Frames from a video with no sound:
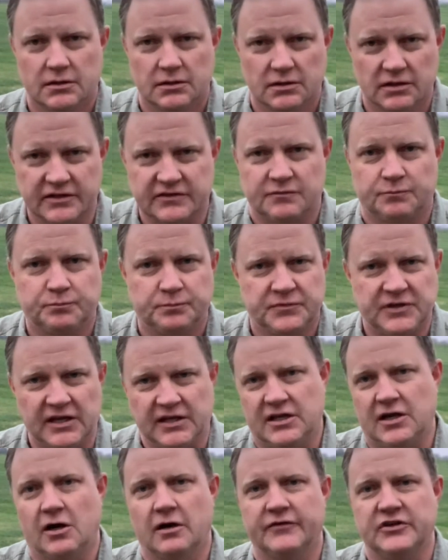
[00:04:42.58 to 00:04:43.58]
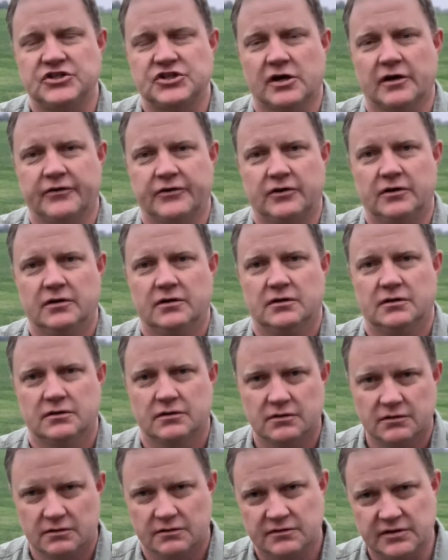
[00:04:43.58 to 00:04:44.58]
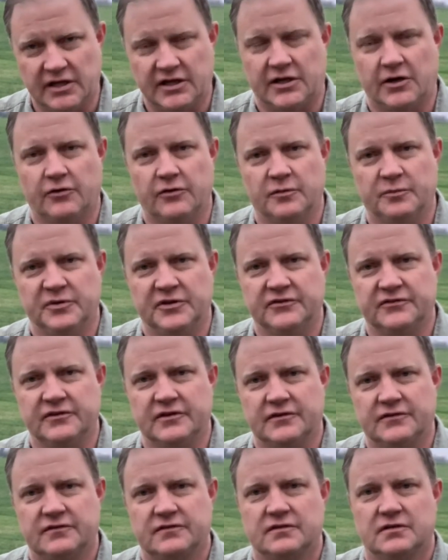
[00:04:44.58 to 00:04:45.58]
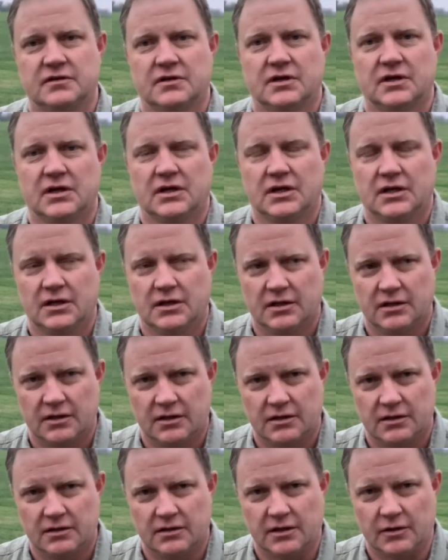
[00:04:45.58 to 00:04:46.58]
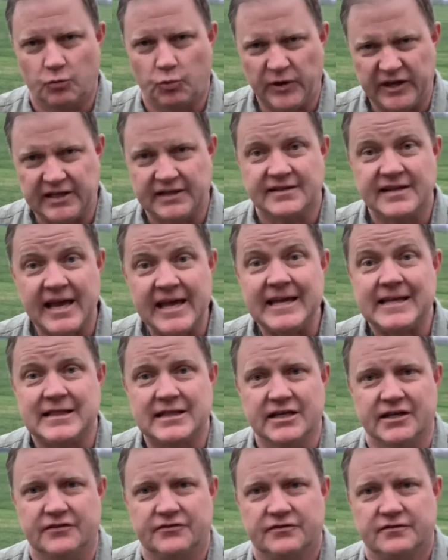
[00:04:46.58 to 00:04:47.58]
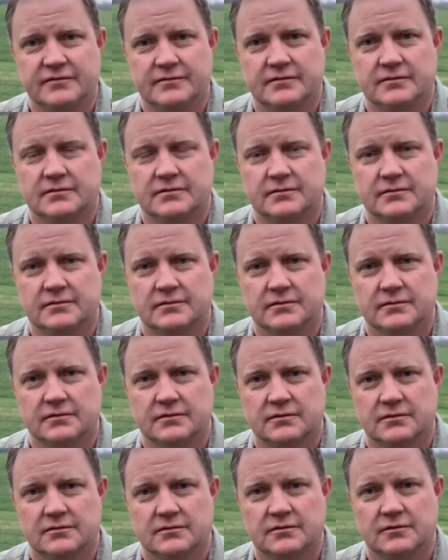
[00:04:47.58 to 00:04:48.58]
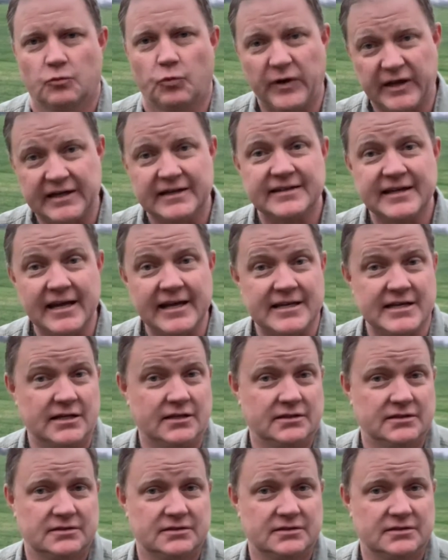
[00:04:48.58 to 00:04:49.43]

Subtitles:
Let's take care of each other, take care of the business. We can take this. We can take it.